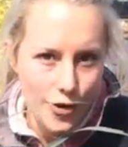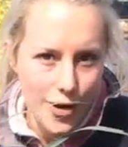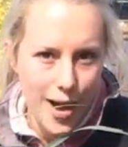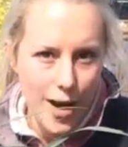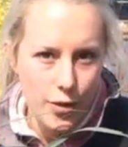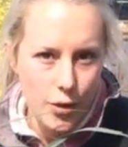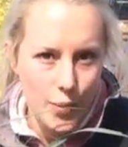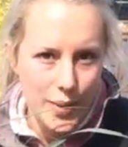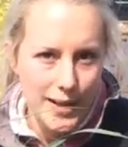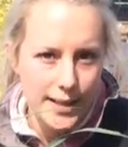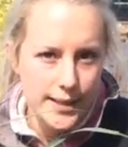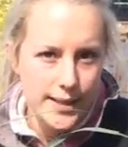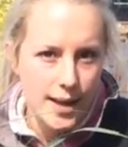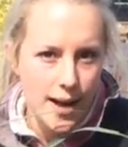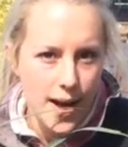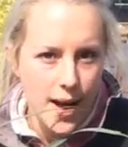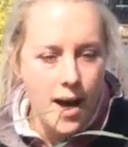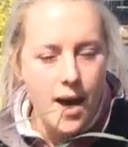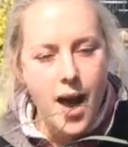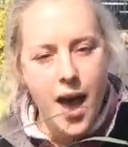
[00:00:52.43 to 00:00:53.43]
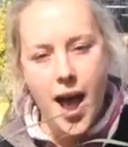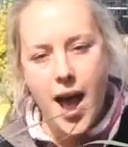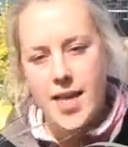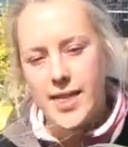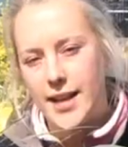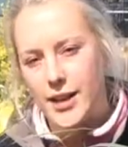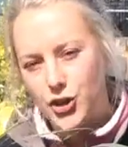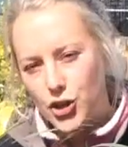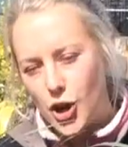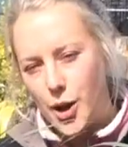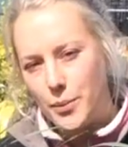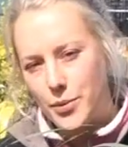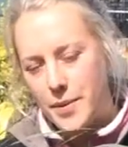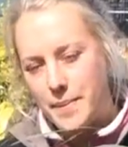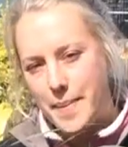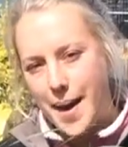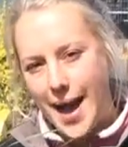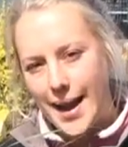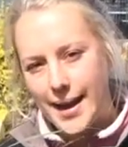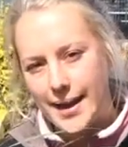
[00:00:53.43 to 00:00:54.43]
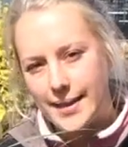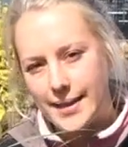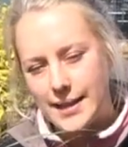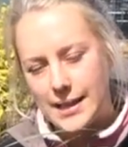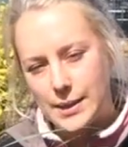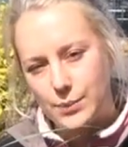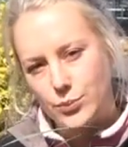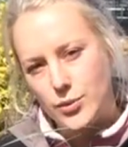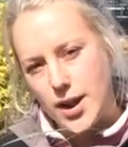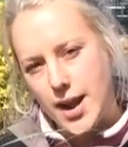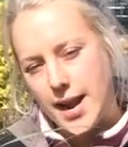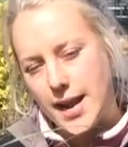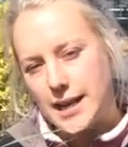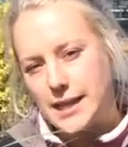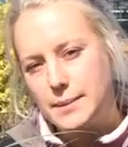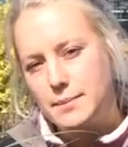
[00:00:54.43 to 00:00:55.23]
throughout the winter, and then chop them back in the spring.